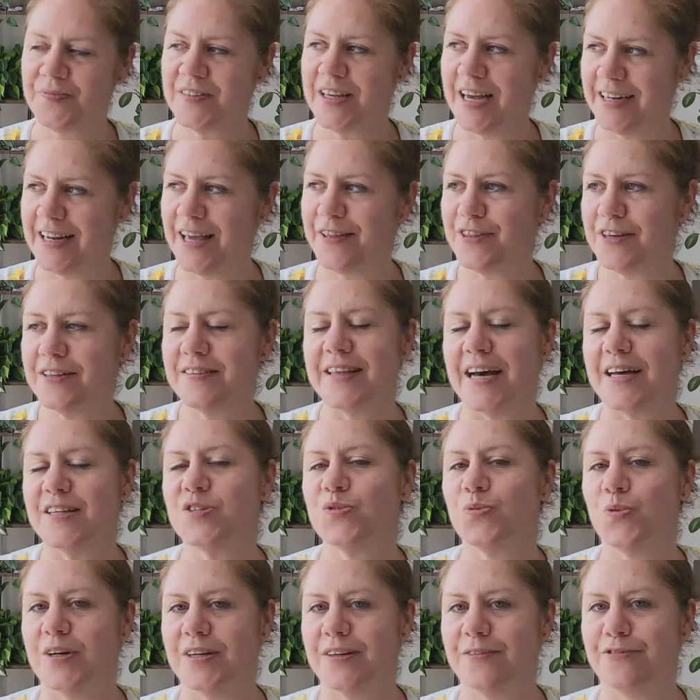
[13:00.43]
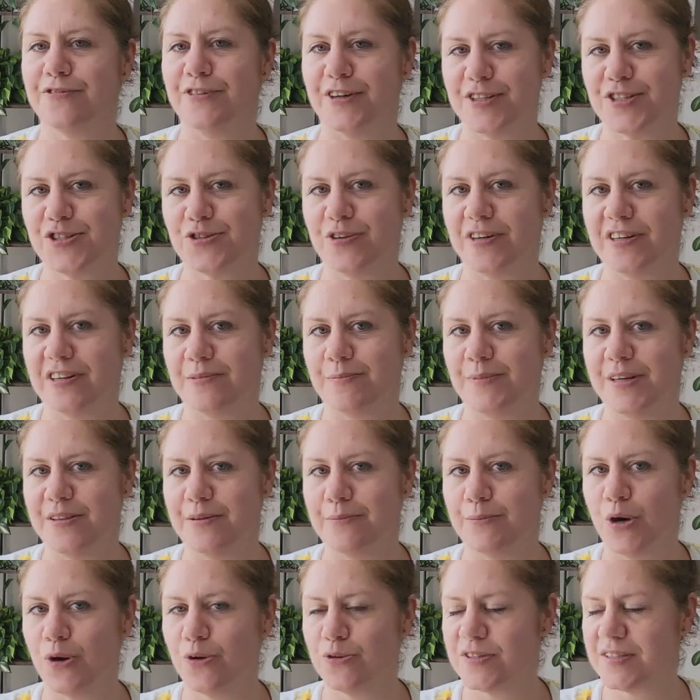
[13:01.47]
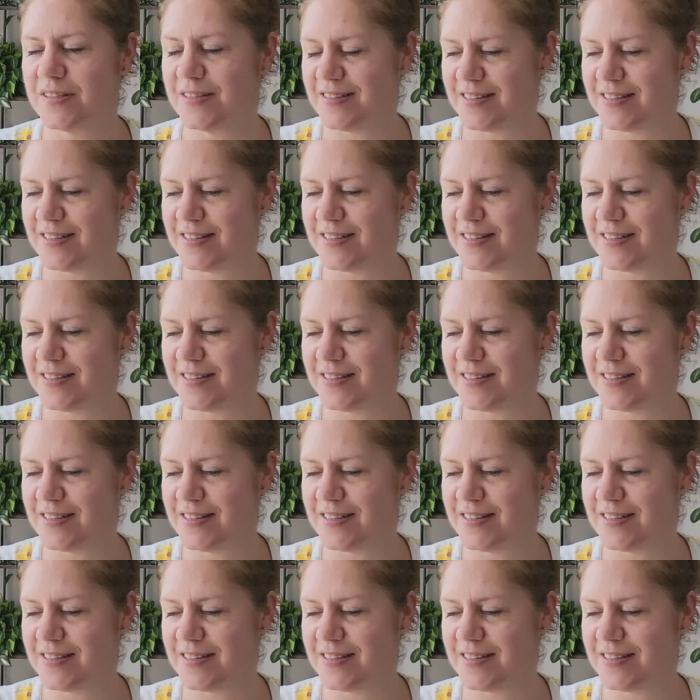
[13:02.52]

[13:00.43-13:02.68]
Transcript: And I think that's what frustrated me the most,